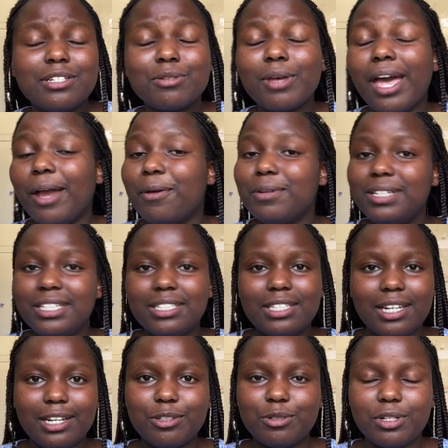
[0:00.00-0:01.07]
So I couldn't
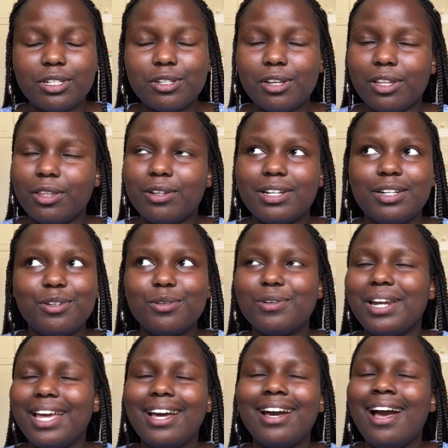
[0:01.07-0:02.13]
relate to it. So I thought, you know,
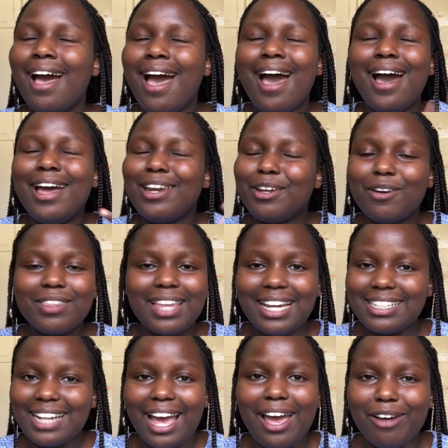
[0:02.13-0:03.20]
like now
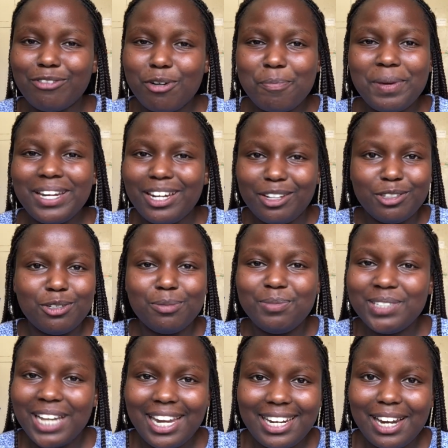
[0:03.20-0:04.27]
that I have opened a YouTube
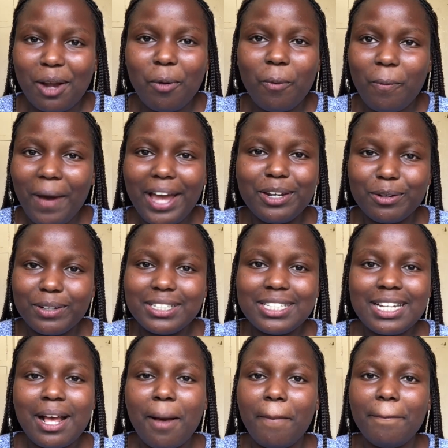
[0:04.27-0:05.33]
channel, why
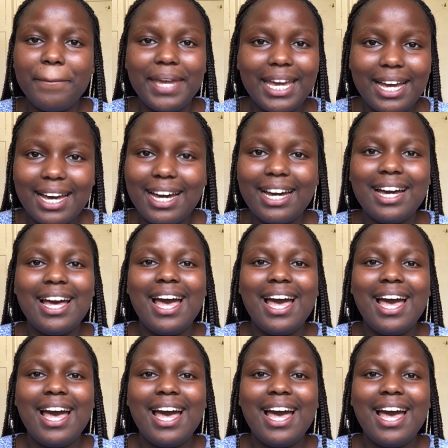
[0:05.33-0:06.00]
not make